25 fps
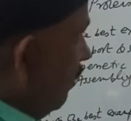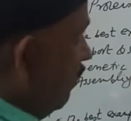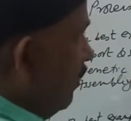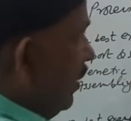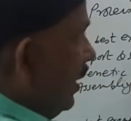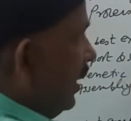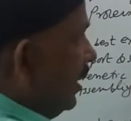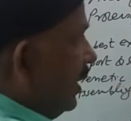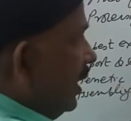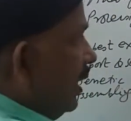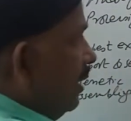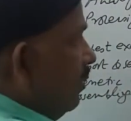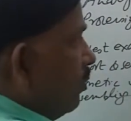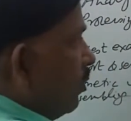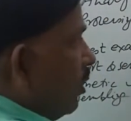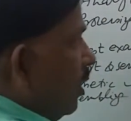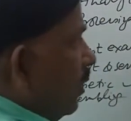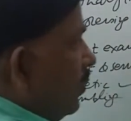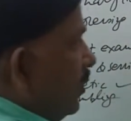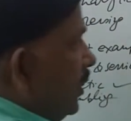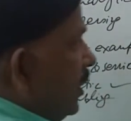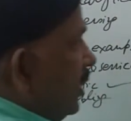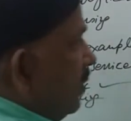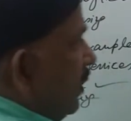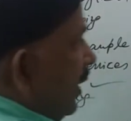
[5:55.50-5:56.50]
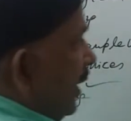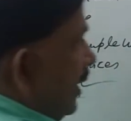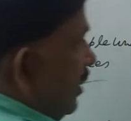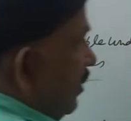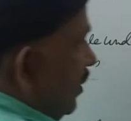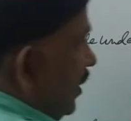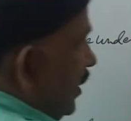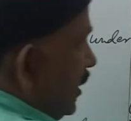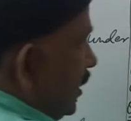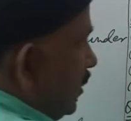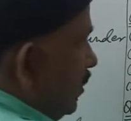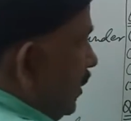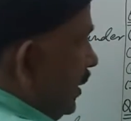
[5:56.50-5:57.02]
Making profit by
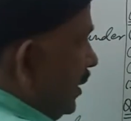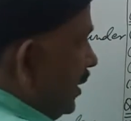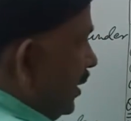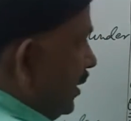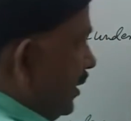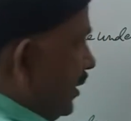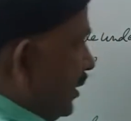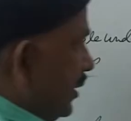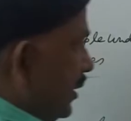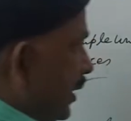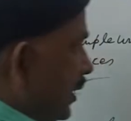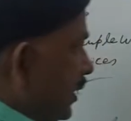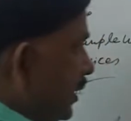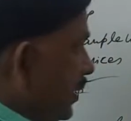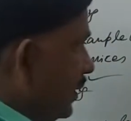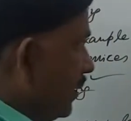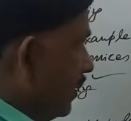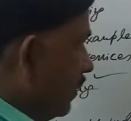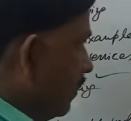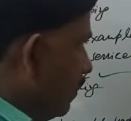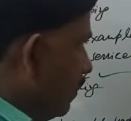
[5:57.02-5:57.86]
investment and return,